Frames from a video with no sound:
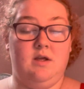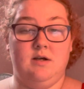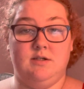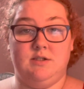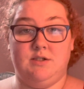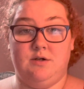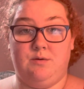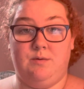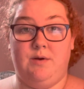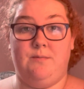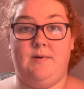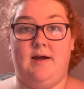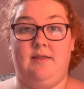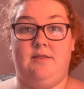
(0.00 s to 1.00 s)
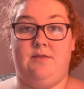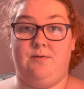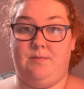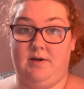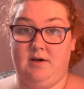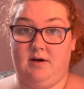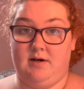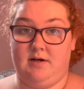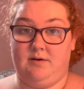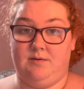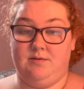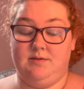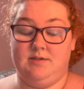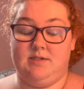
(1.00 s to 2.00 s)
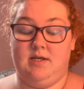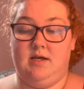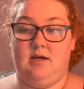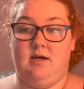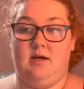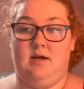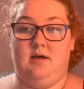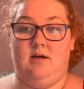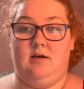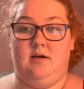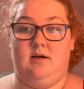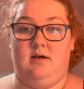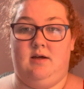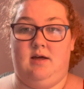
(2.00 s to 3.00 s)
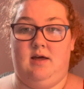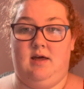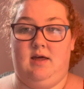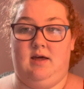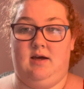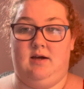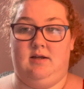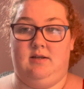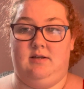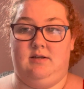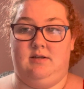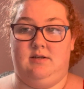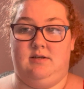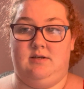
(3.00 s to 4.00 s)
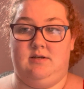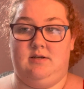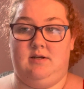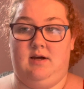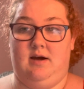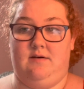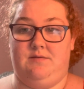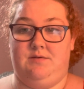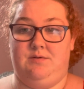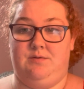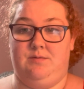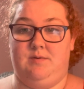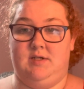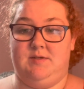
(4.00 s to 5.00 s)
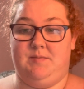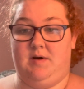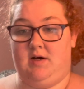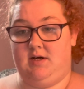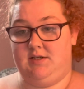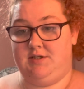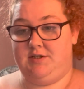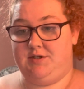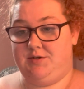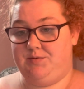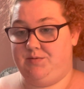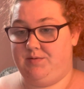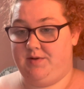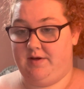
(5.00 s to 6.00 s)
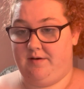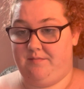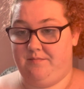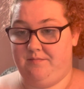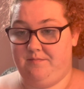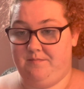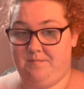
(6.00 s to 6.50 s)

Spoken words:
So we read 3 articles and have to respond to them.